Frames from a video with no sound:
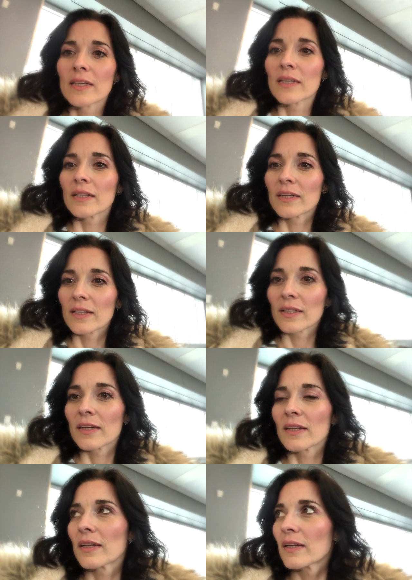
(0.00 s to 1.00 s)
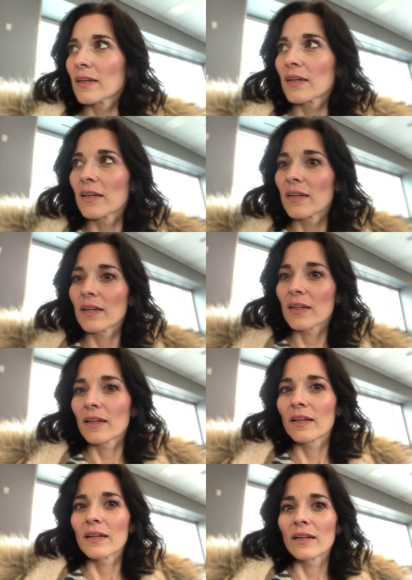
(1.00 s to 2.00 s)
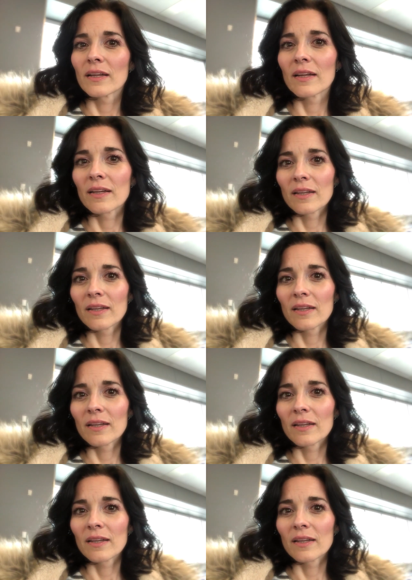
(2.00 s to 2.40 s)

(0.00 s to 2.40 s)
(silence)